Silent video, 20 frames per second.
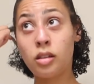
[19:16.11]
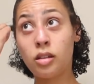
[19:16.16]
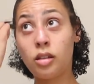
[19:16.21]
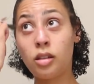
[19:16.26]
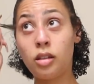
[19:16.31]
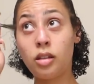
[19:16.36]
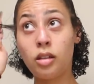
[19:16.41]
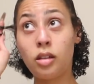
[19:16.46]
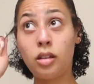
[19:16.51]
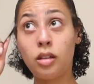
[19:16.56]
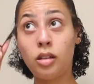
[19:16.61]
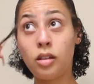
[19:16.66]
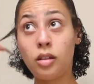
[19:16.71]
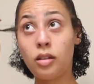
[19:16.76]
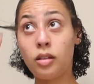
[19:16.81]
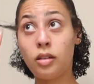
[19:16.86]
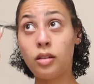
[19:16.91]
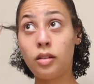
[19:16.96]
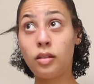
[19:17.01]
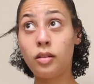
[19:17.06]

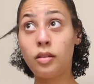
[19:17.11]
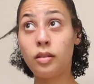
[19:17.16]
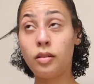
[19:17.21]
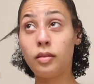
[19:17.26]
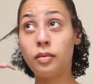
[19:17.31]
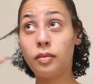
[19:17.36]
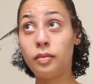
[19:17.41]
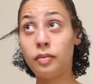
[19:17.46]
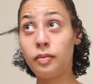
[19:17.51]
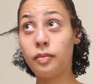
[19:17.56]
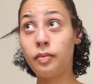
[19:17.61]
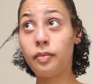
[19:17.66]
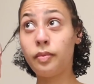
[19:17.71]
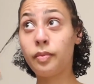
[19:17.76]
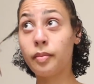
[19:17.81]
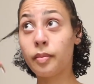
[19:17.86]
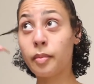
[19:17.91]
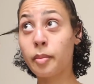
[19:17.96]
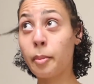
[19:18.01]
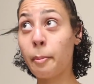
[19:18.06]

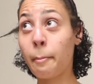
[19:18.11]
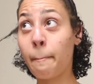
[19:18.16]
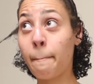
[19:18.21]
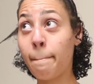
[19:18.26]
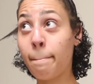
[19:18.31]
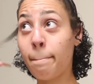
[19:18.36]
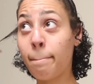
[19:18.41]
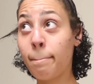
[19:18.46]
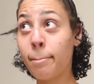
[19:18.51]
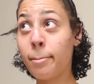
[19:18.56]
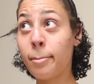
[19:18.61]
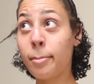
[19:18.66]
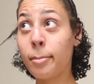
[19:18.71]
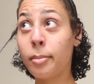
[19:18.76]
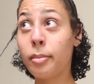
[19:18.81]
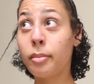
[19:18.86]
Nothing is said.